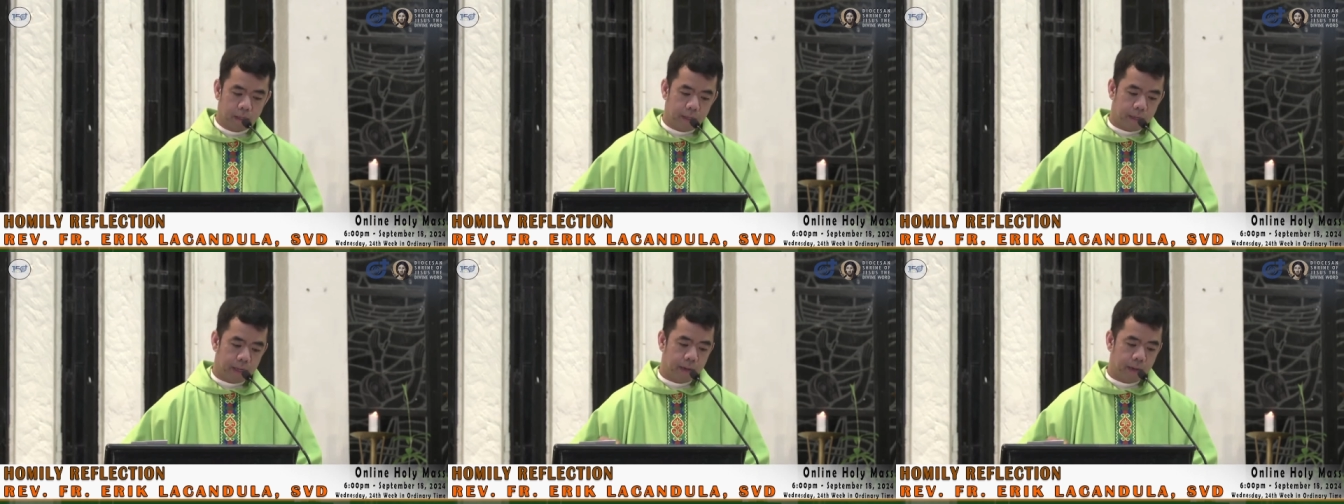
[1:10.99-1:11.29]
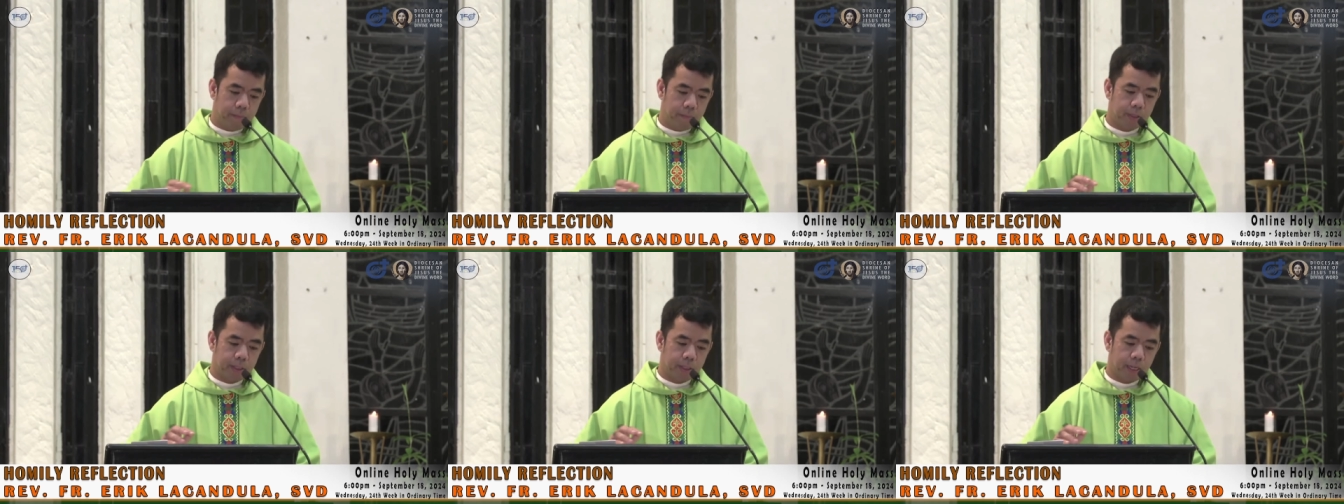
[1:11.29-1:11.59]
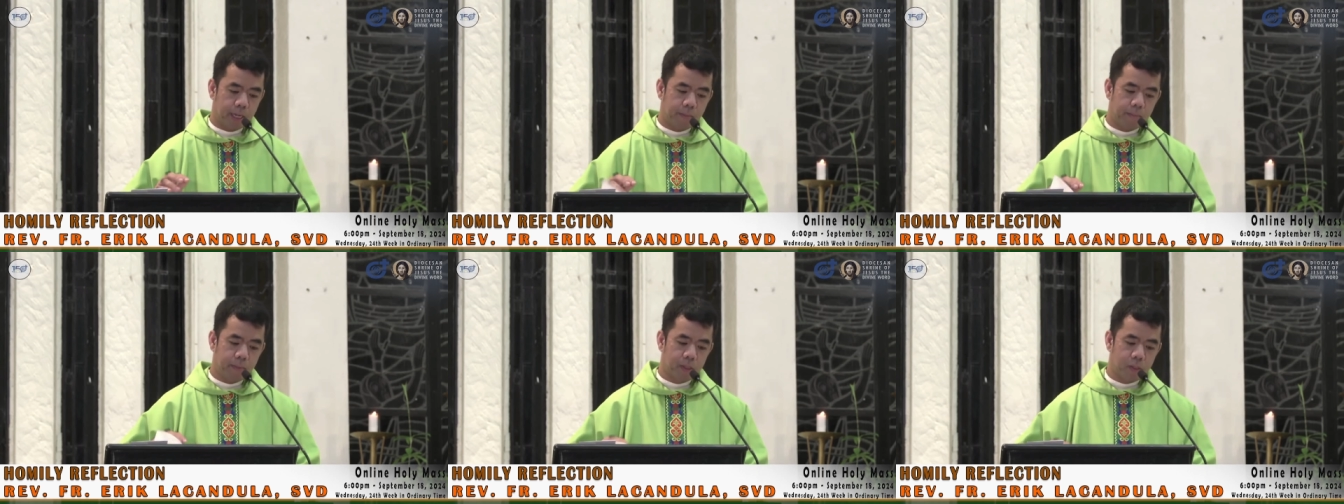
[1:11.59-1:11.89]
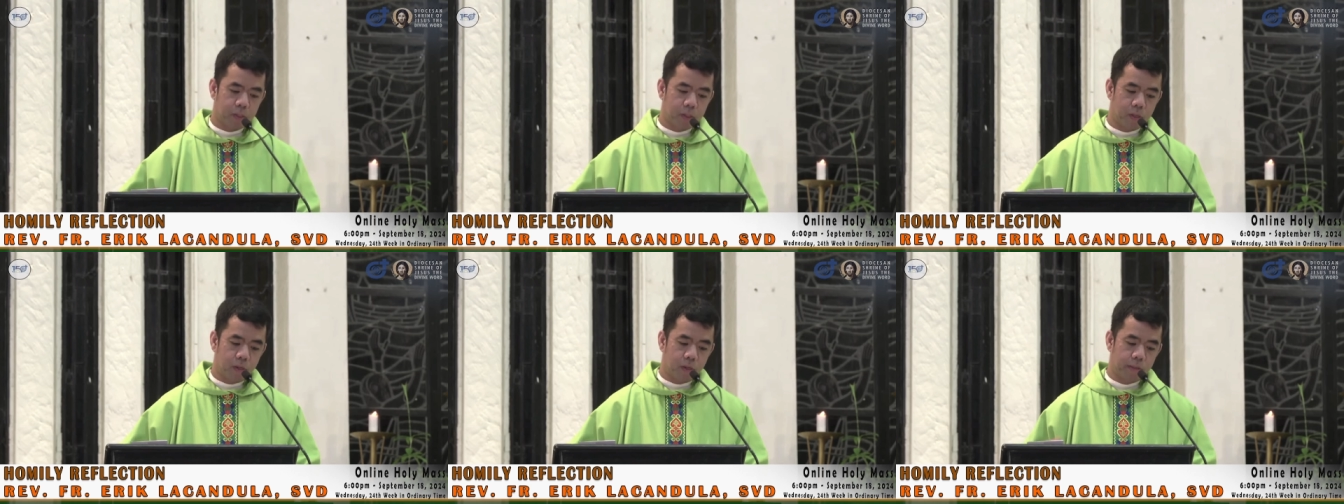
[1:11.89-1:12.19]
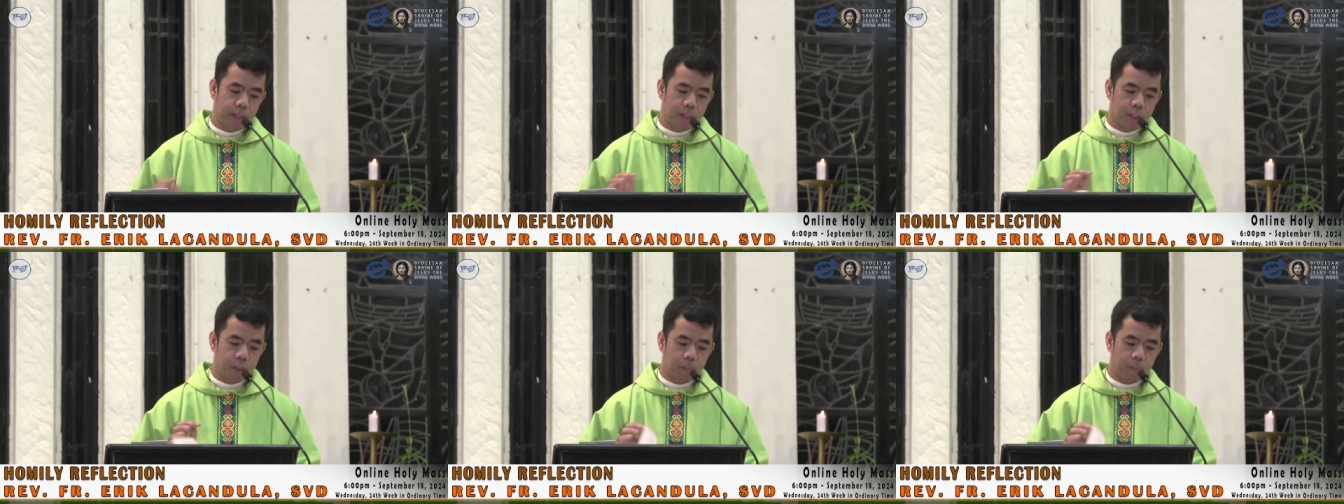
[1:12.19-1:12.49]
every time the song
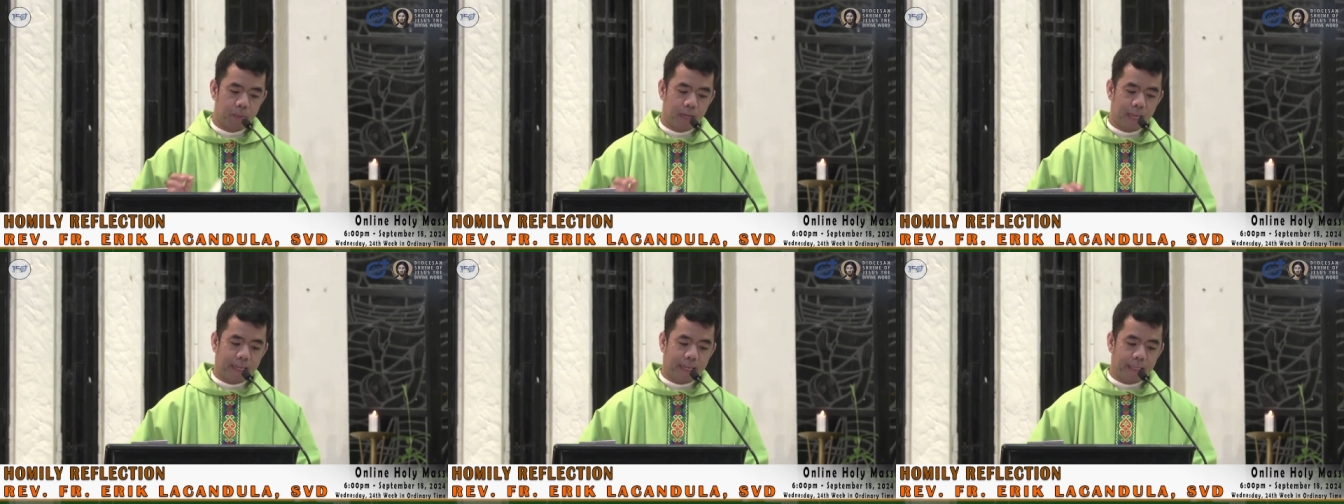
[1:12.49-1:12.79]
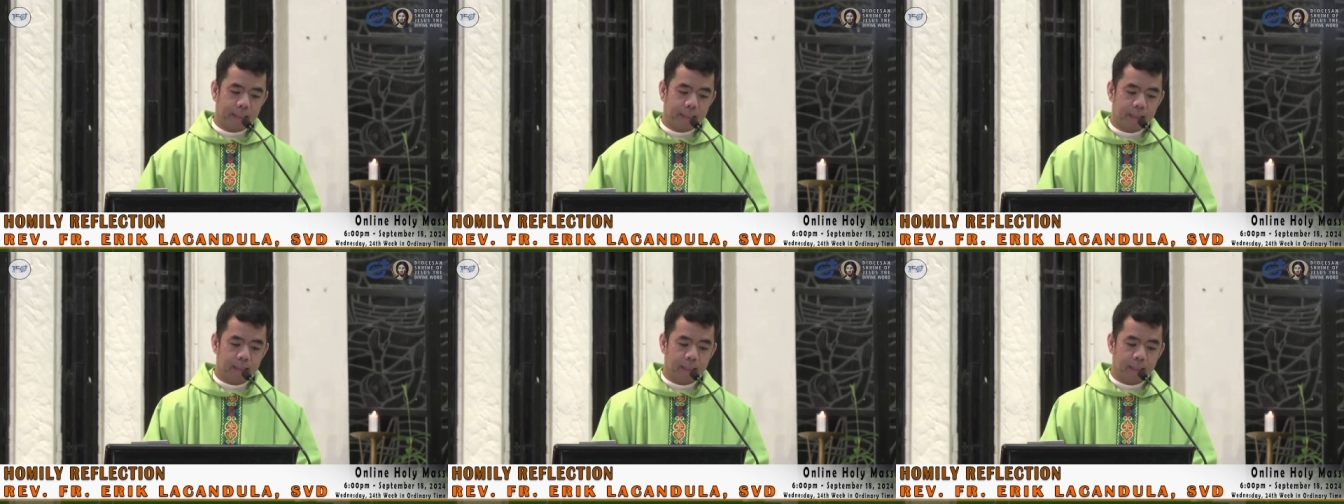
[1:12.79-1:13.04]
is played,